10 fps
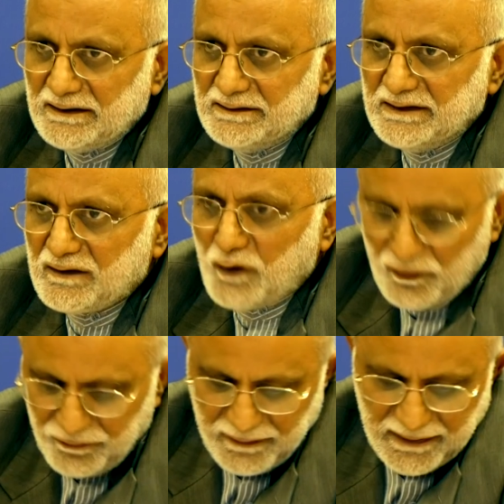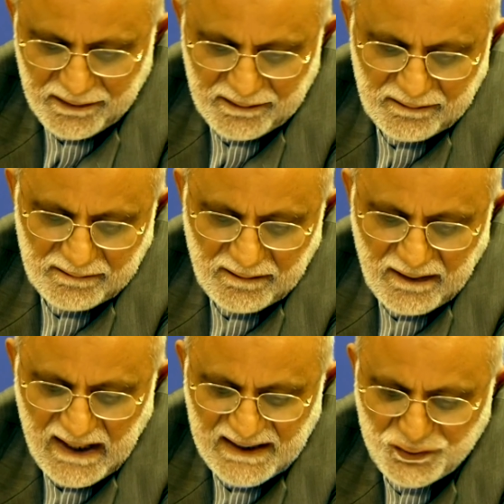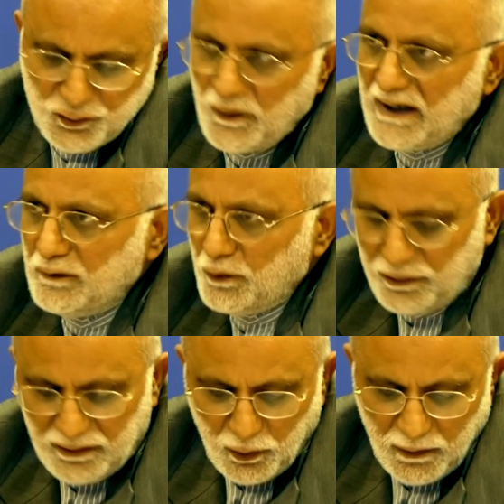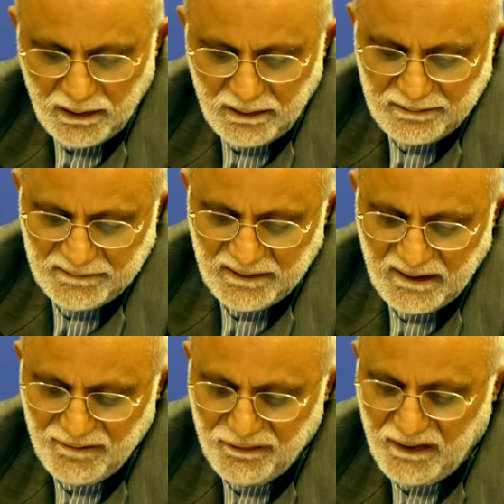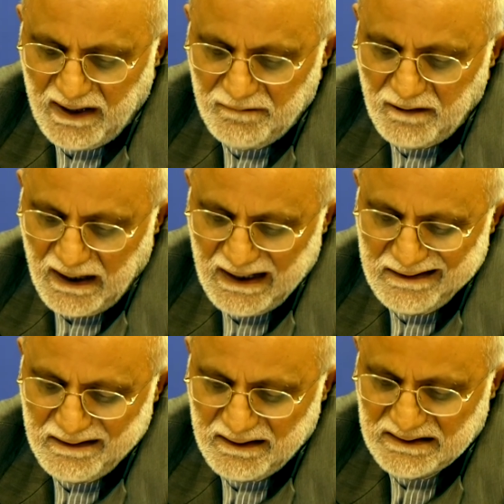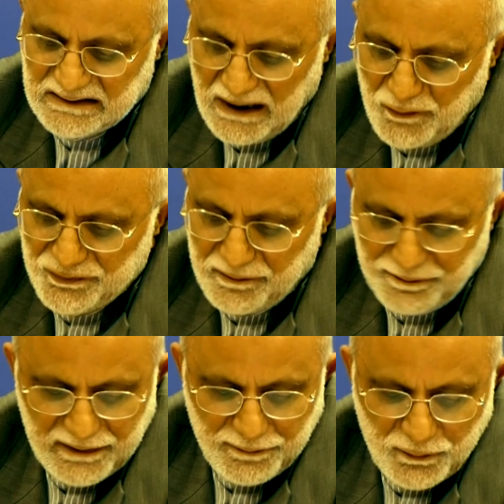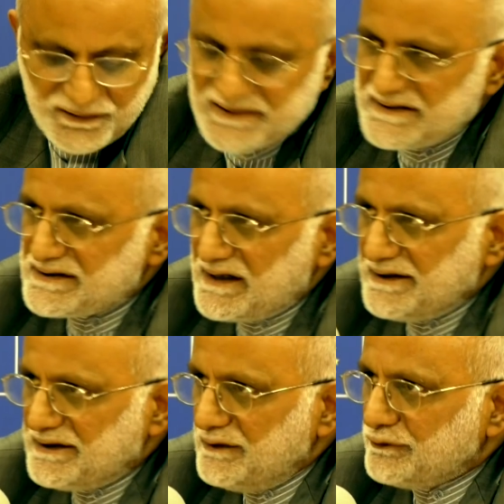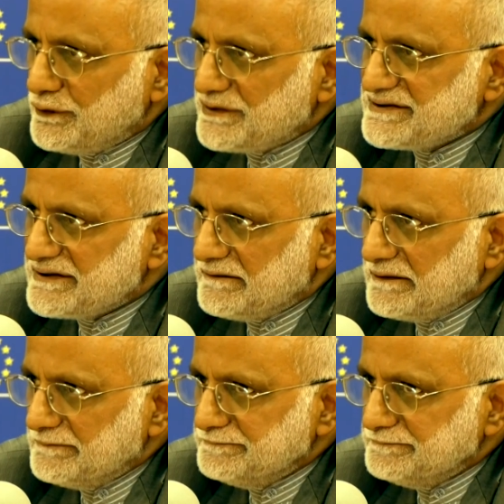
The conflict has swallowed over 500,000 people since 1947.